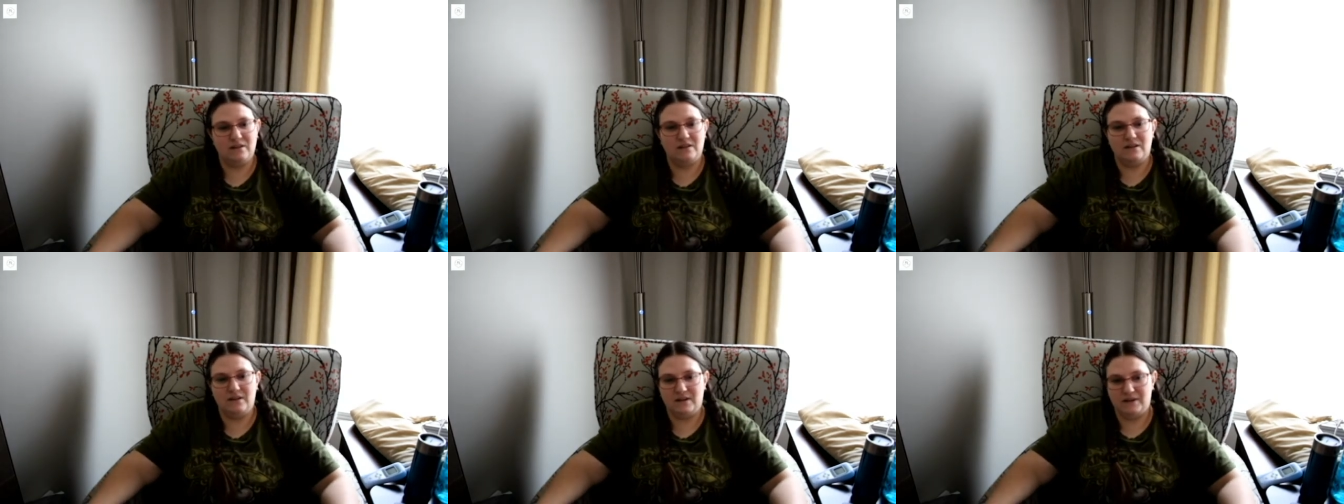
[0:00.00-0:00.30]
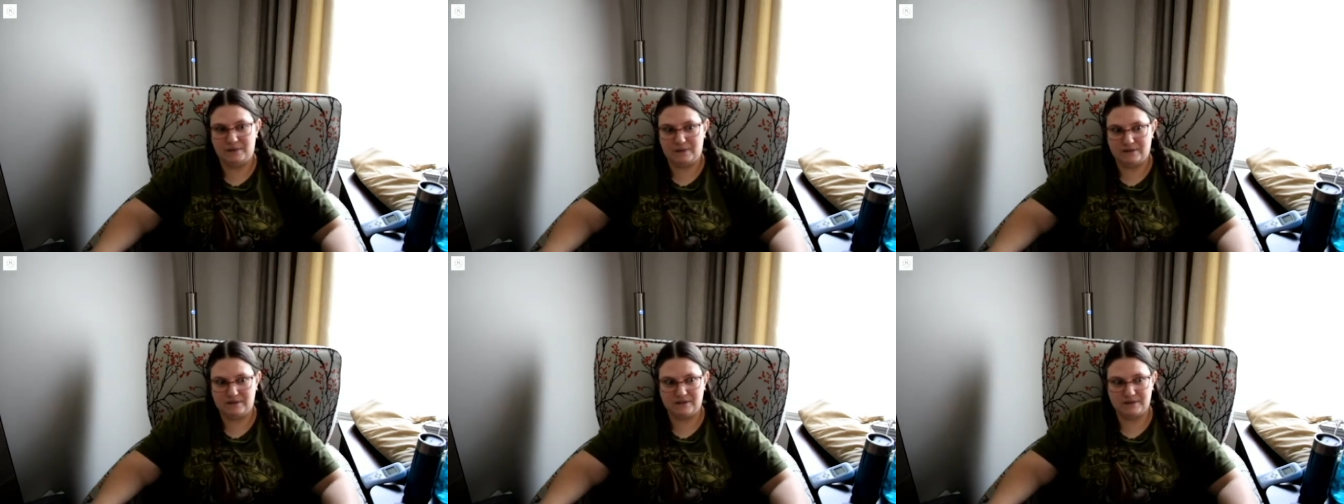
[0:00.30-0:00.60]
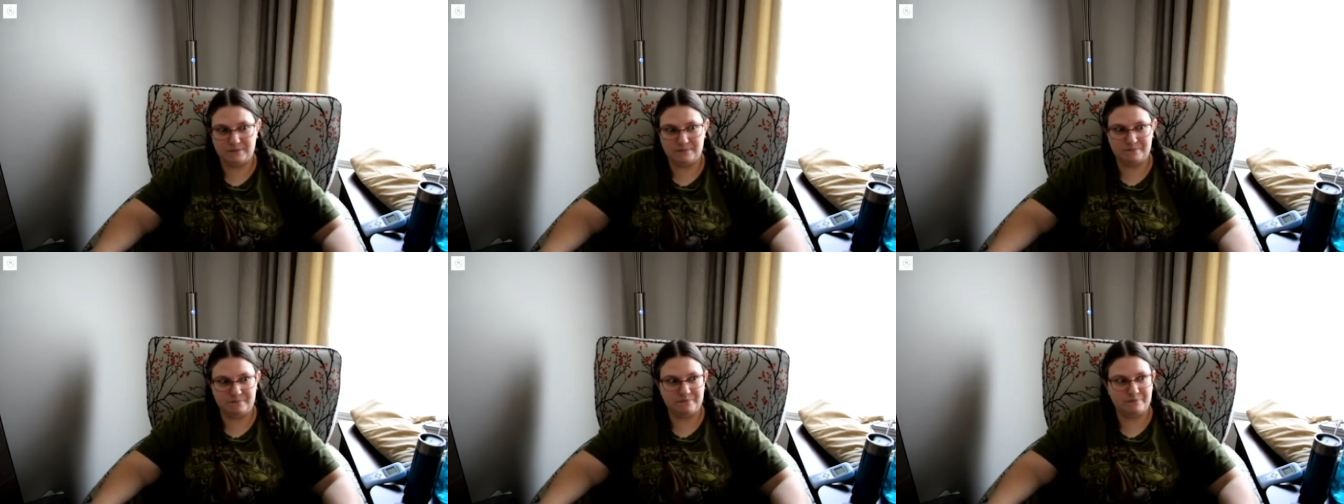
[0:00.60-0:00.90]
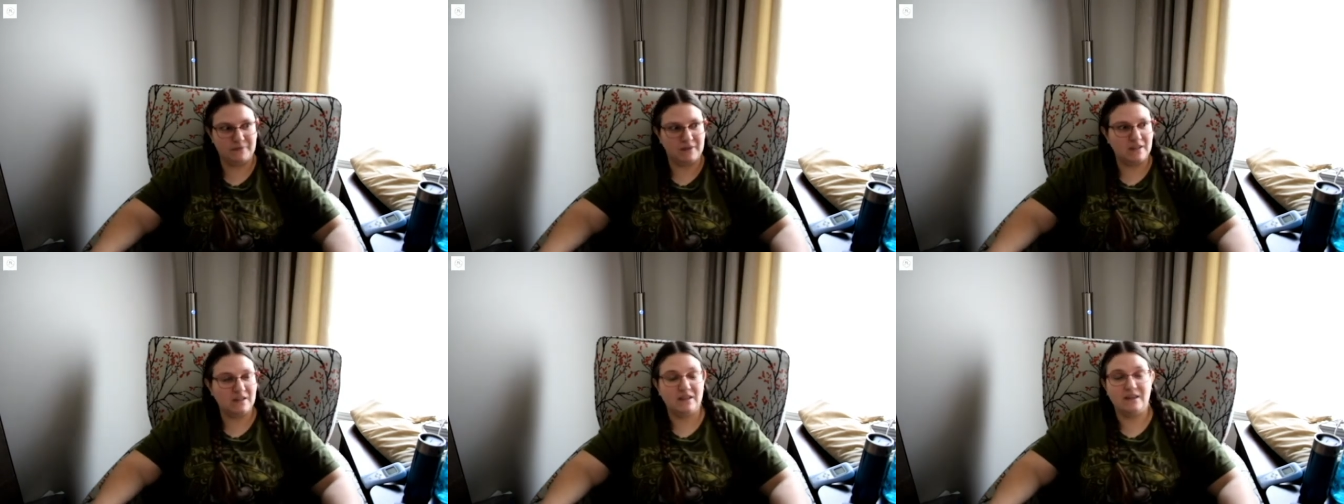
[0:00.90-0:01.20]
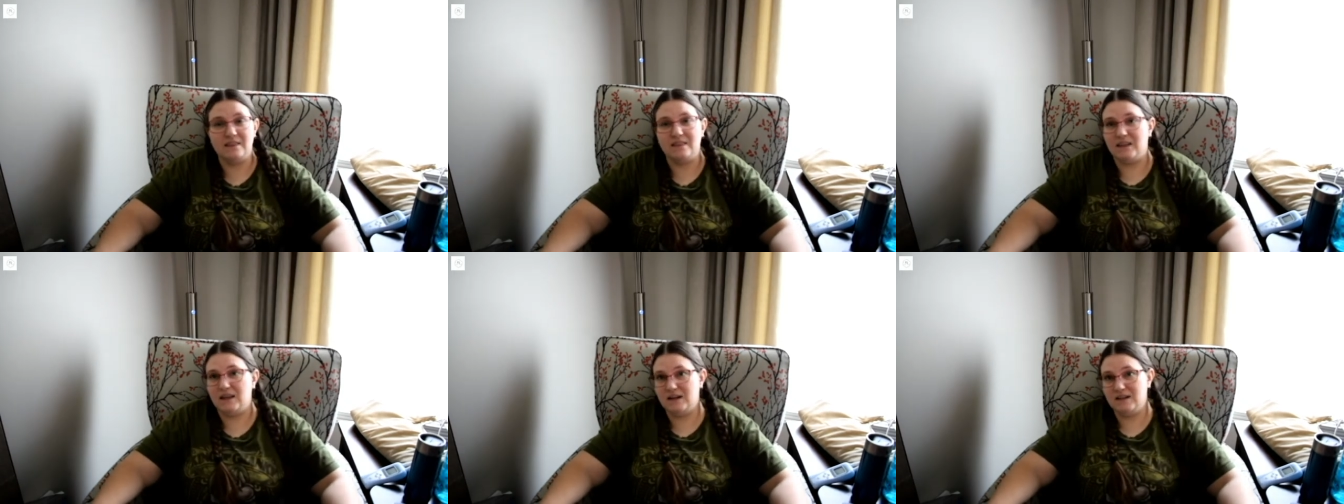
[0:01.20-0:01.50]
Anyways,
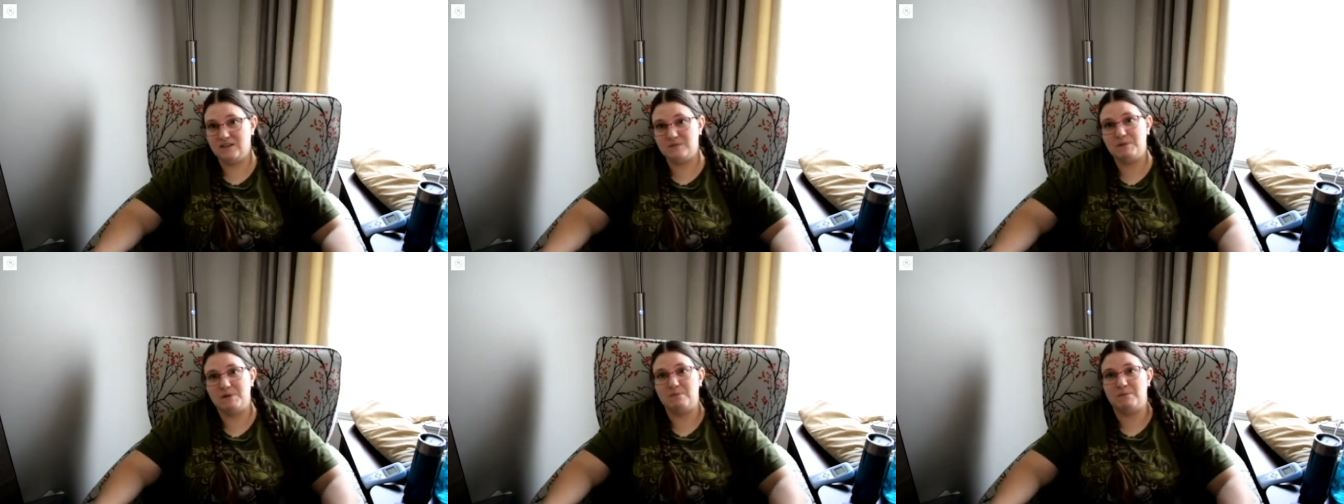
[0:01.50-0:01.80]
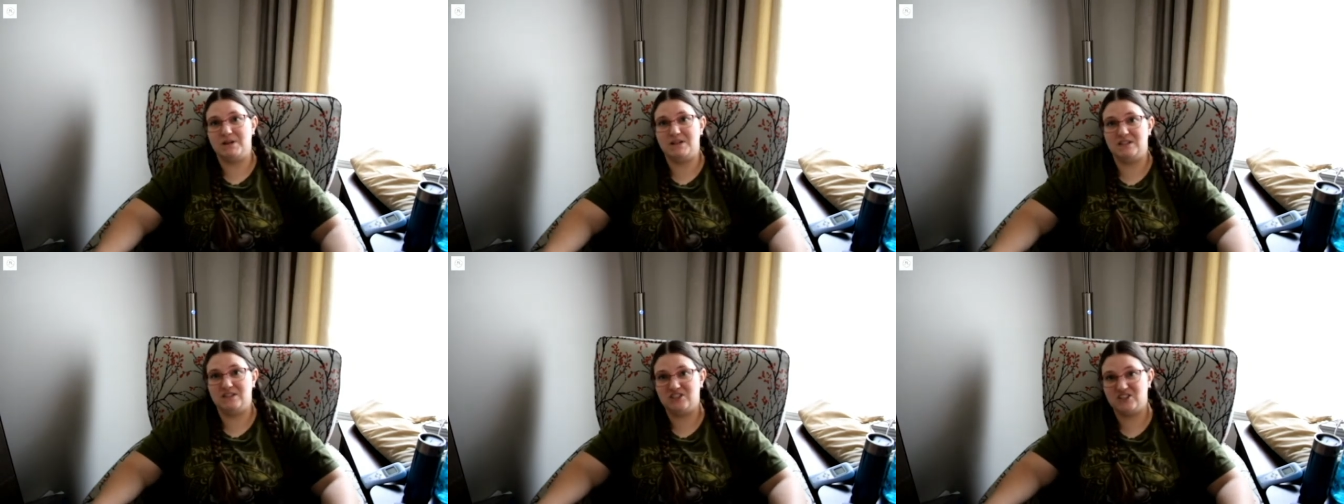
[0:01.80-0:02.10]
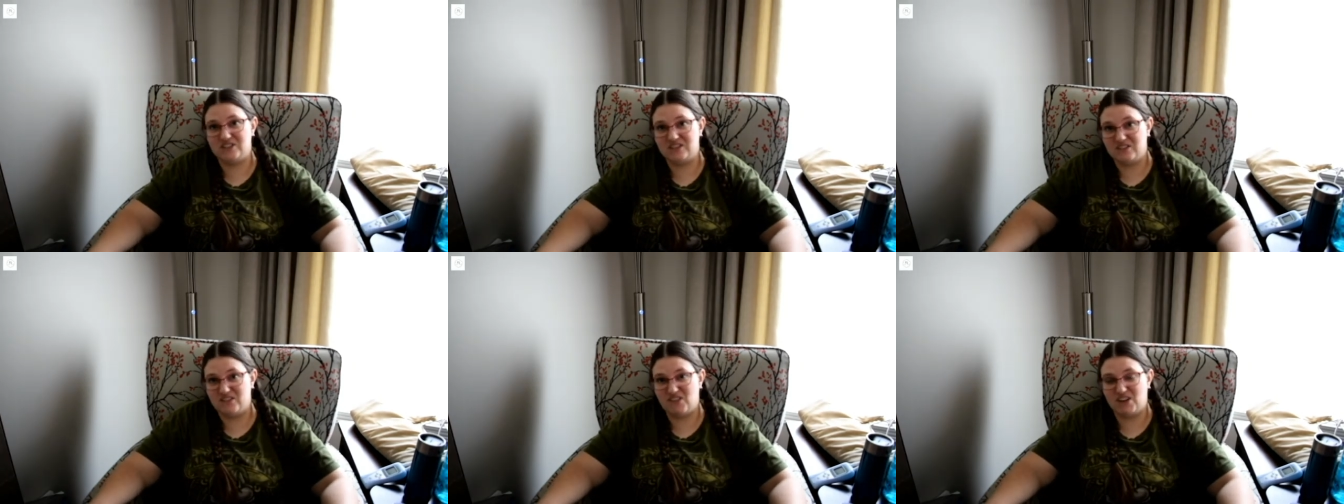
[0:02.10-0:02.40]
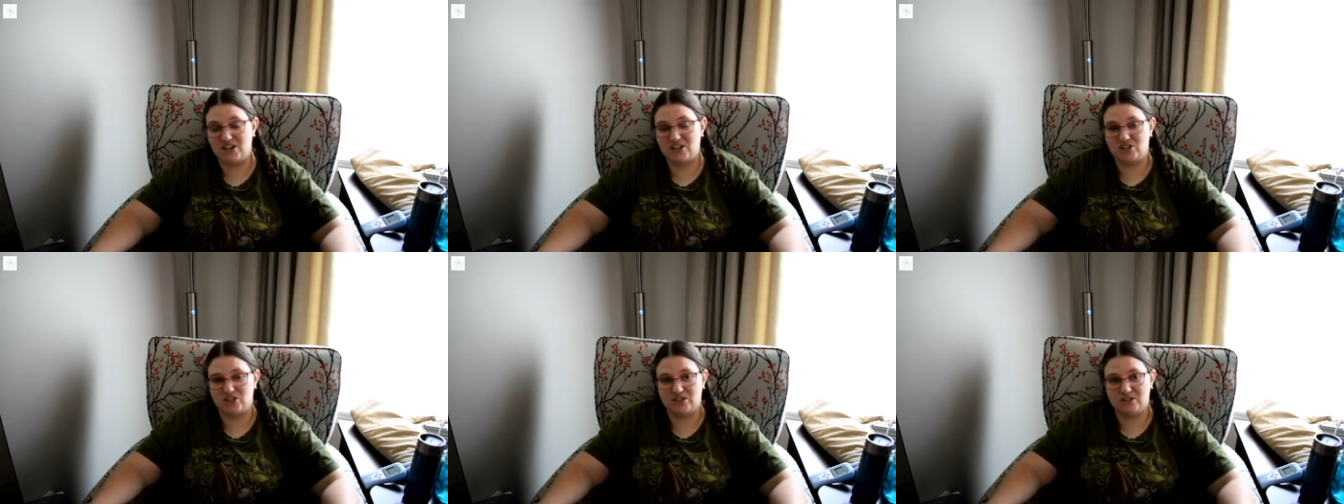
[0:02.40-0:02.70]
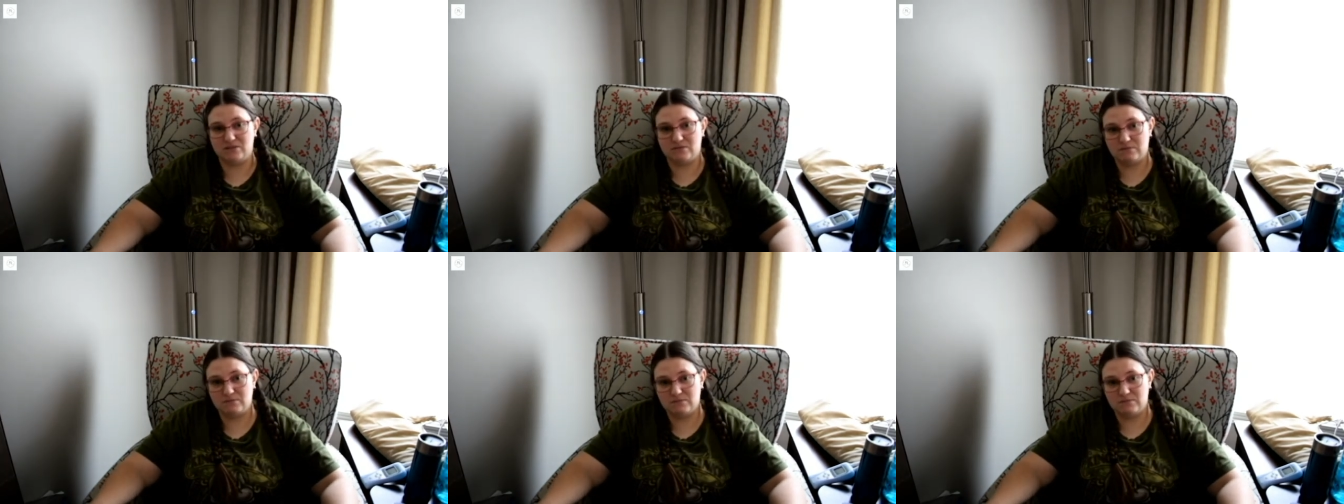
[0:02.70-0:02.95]
that has been my dishes adventure.